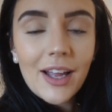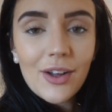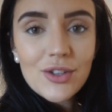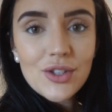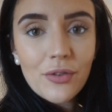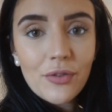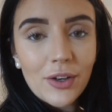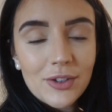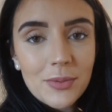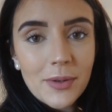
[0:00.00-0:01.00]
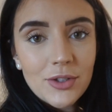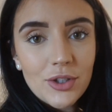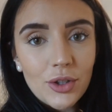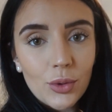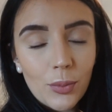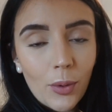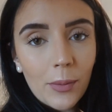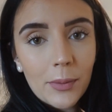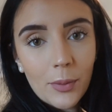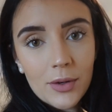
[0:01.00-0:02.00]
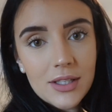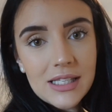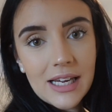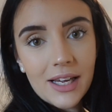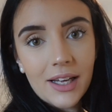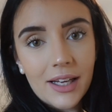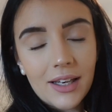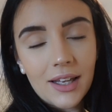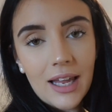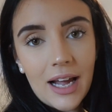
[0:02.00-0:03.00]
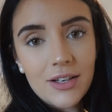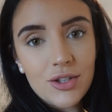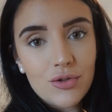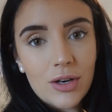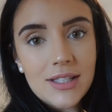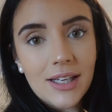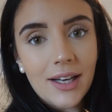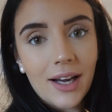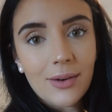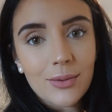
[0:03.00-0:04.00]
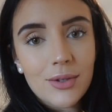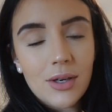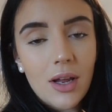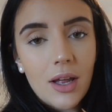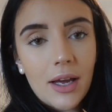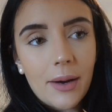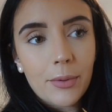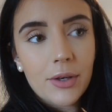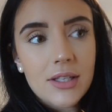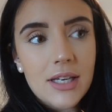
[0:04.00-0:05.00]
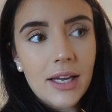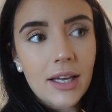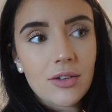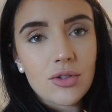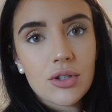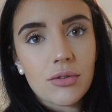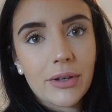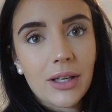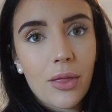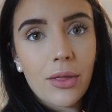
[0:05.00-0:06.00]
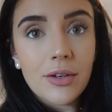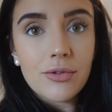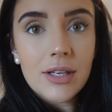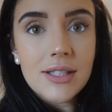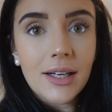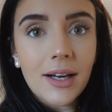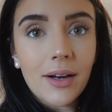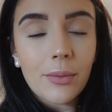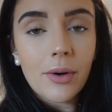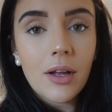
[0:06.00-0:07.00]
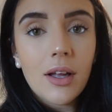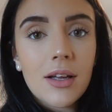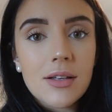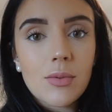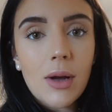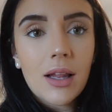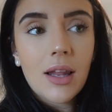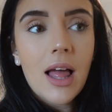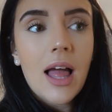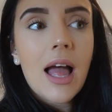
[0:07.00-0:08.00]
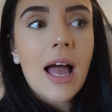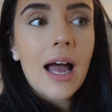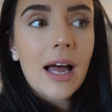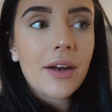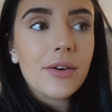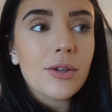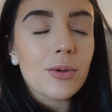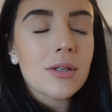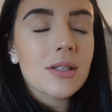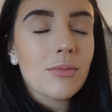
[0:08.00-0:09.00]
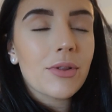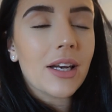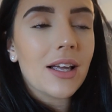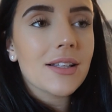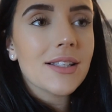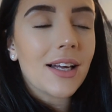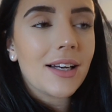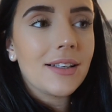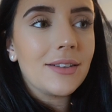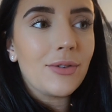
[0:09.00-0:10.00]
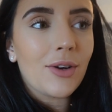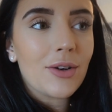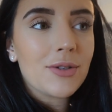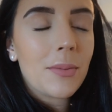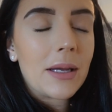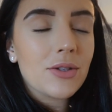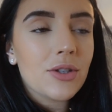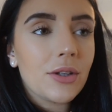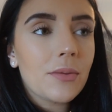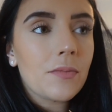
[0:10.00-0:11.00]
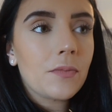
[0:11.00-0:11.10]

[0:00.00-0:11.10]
I also forgot to mention you'll probably want to take in a light dressing gown. I'm going to take in just a really thin dressing gown as well. And there was something else that I forgot to mention.